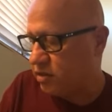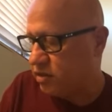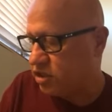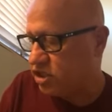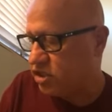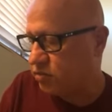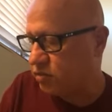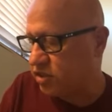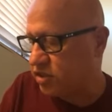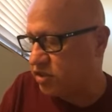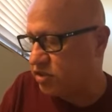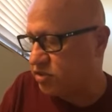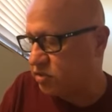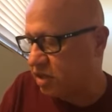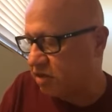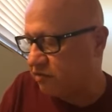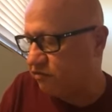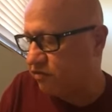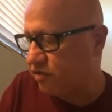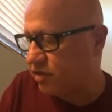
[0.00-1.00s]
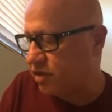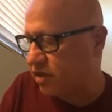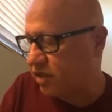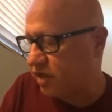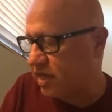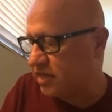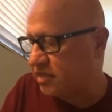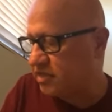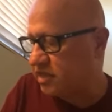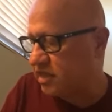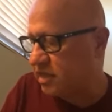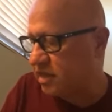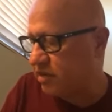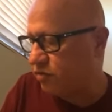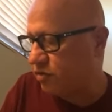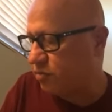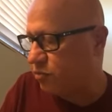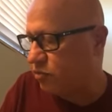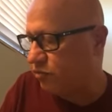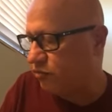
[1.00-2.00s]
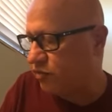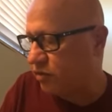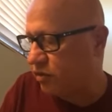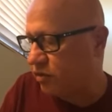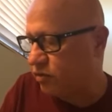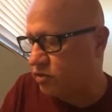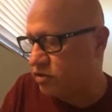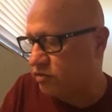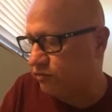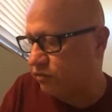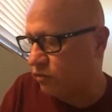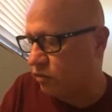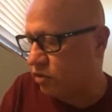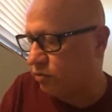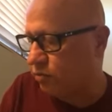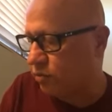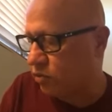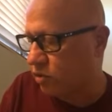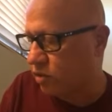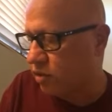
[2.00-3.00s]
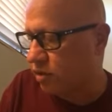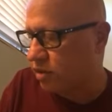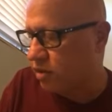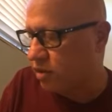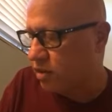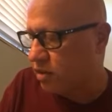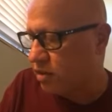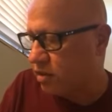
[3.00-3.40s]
She went straight for the closet and removed the loose floorboard.